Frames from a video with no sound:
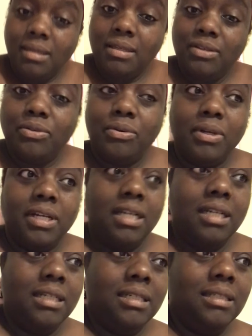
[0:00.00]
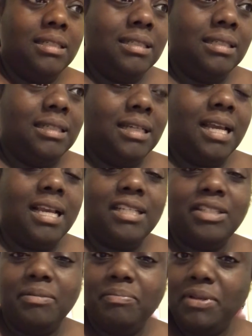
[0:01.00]
your, I
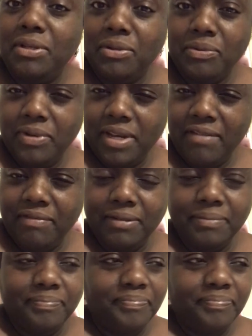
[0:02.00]
guess your bill or whatever.